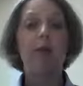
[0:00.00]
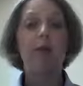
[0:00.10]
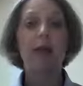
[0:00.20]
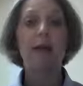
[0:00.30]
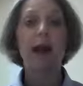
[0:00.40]
of
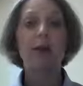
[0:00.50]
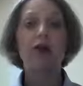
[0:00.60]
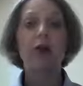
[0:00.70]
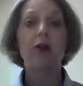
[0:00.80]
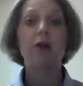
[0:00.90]

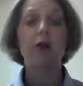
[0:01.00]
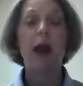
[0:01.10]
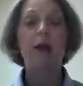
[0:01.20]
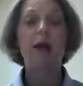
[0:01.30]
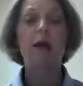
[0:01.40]
protection,
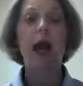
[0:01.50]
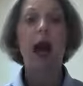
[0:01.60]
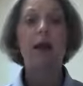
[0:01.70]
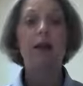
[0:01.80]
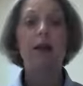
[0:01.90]
rest,
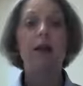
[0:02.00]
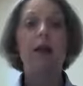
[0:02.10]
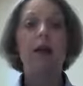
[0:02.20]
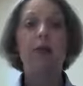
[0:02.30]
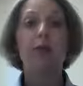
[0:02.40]
ice,
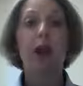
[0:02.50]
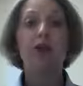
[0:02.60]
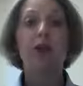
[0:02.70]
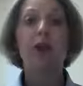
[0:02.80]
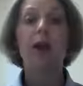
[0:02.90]

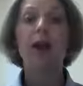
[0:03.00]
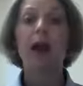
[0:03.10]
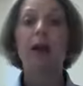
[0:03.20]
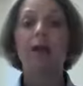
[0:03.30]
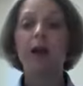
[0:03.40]
compression, and
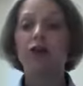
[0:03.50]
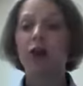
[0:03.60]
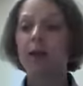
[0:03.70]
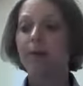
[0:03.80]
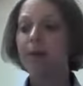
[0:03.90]
elevation.